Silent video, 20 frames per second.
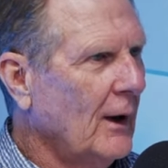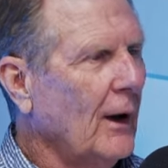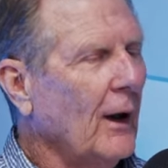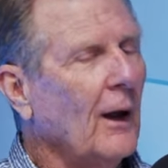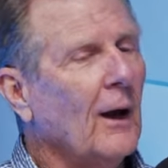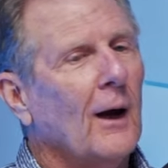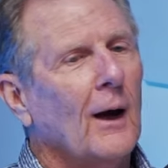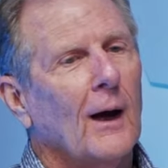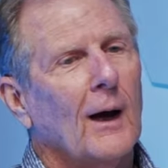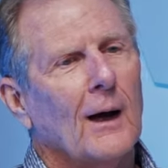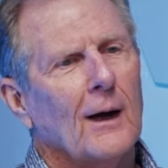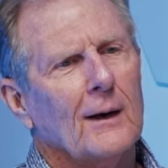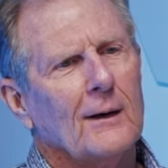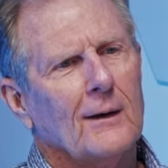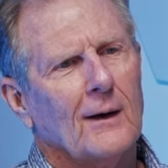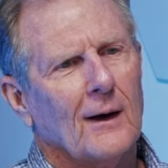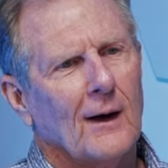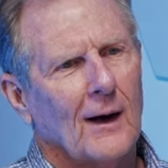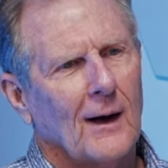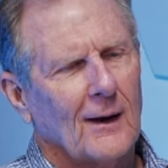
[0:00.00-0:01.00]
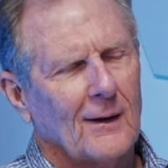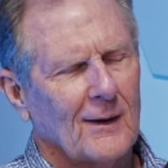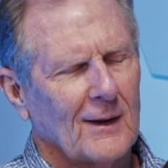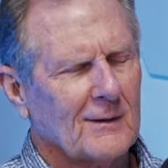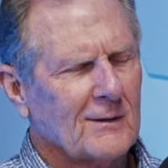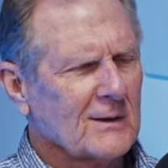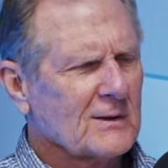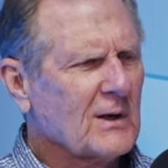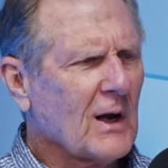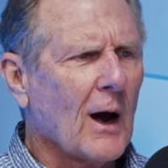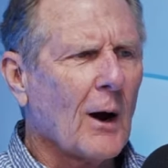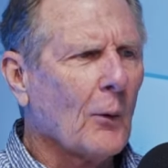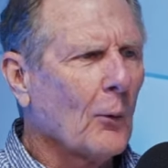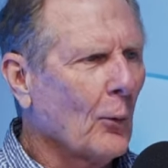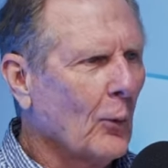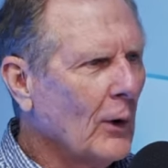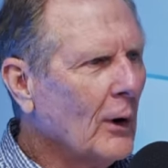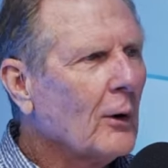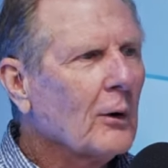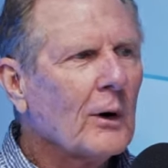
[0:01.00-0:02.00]
And this got
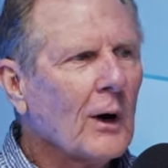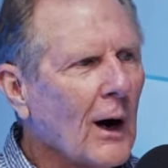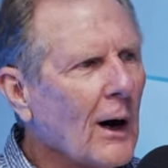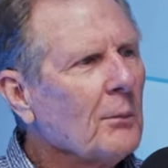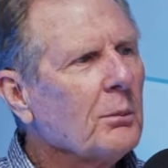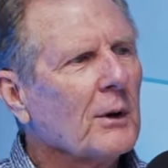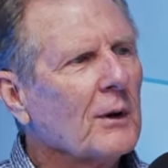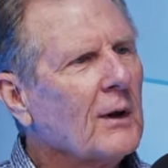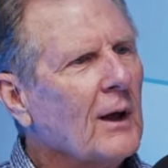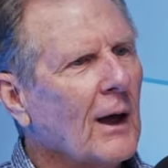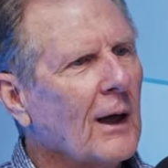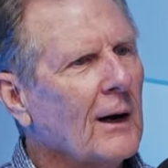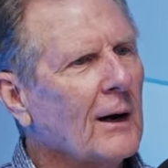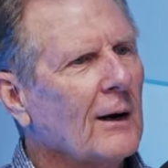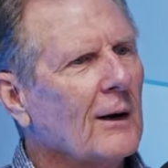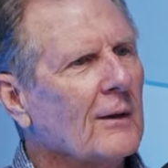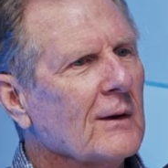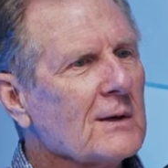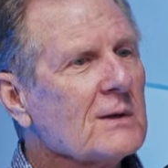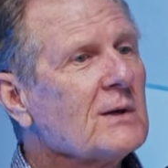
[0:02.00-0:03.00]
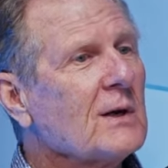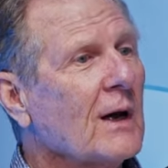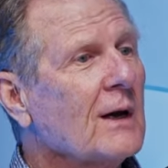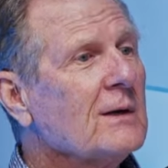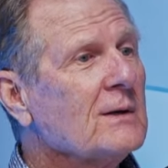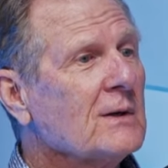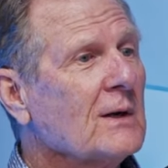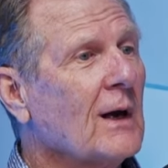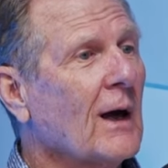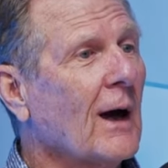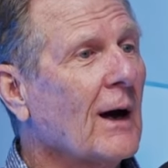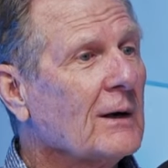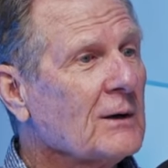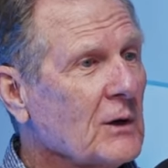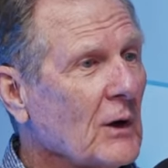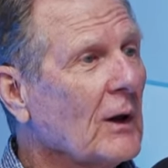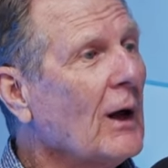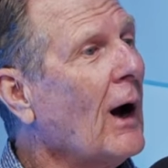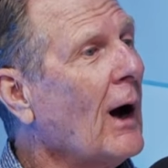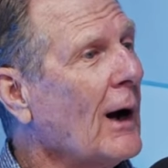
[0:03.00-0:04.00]
real complicated. In this case, he
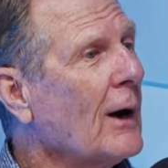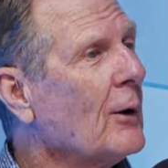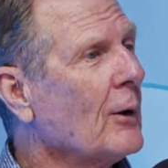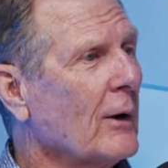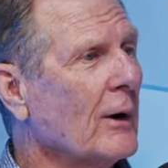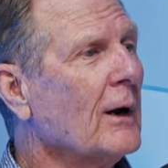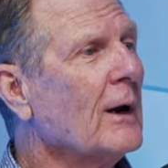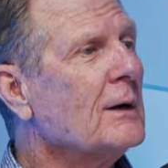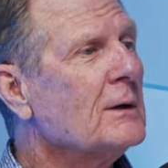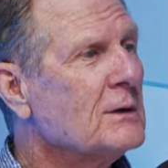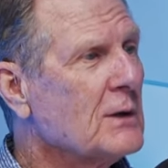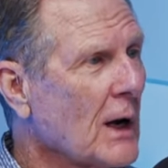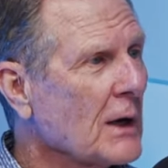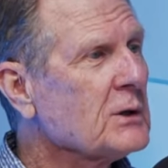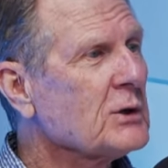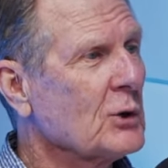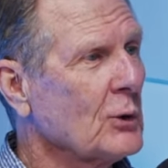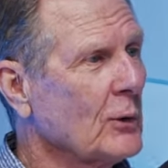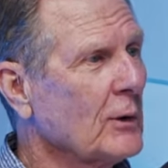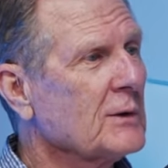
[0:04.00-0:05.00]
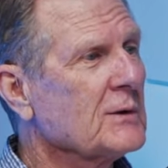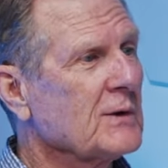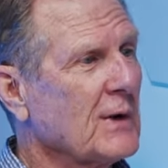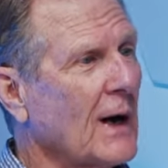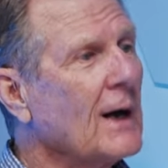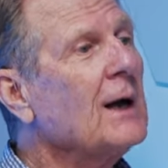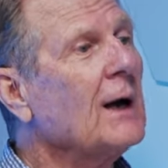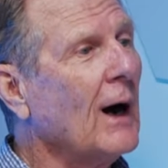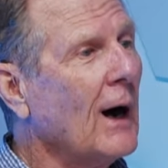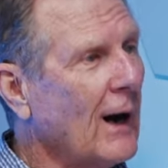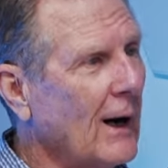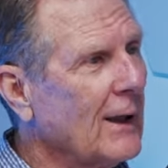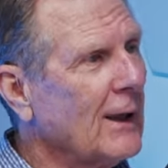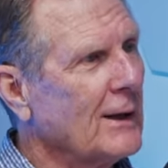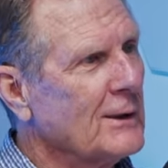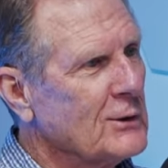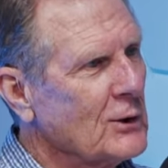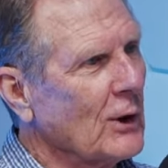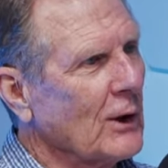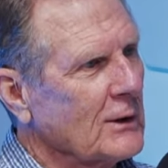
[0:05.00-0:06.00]
actually hired an industrial
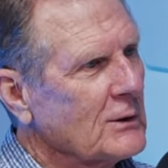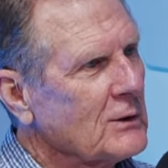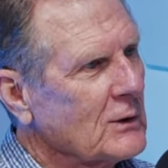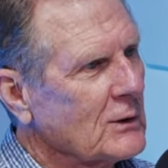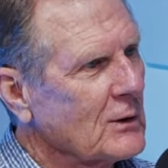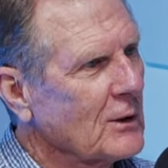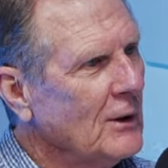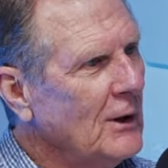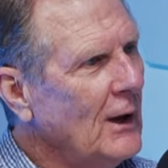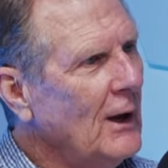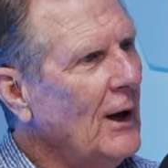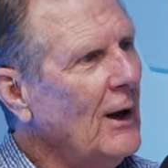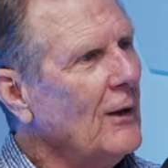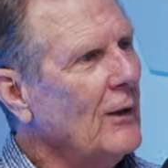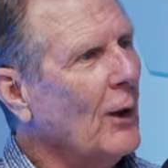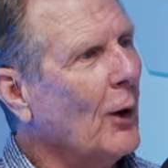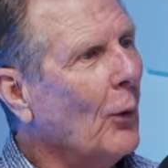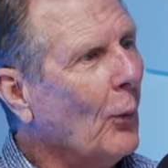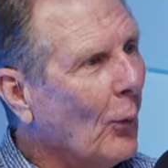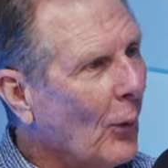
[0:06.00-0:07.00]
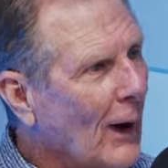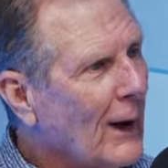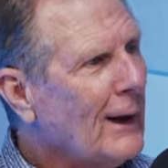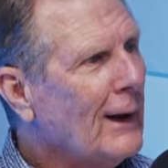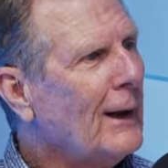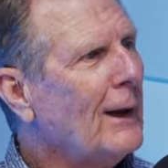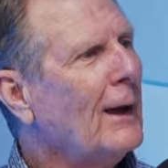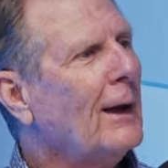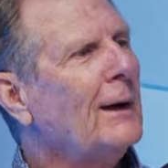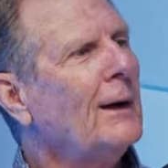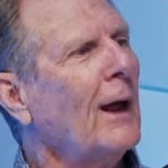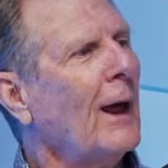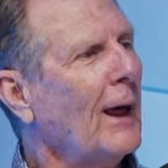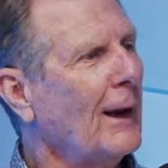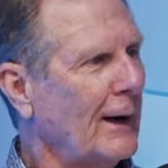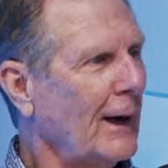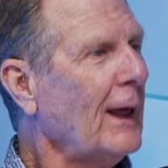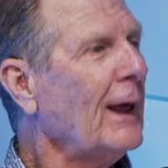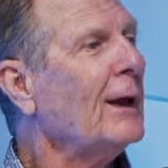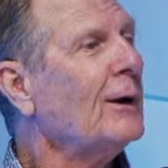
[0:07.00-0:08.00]
psychologist that went in
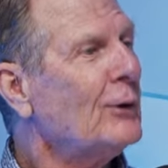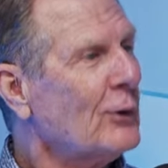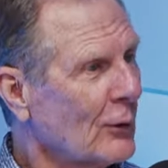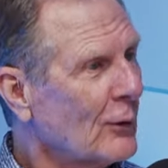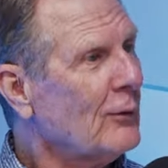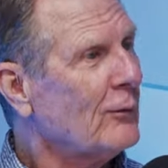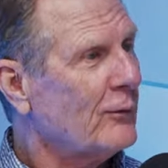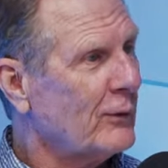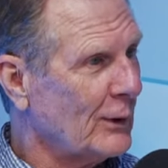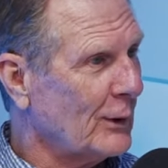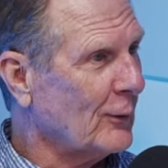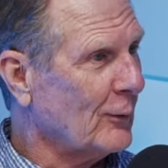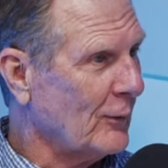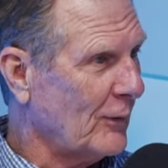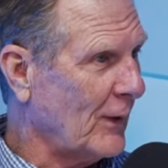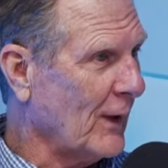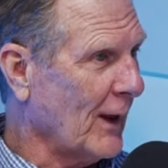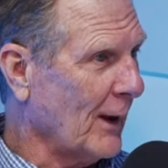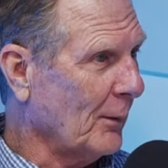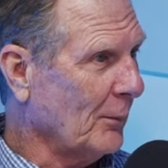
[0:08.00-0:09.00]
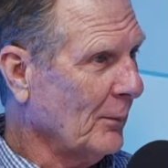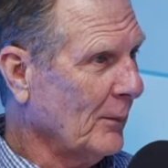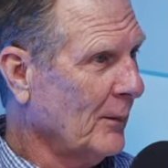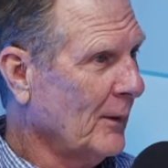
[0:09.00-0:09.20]
and interviewed them.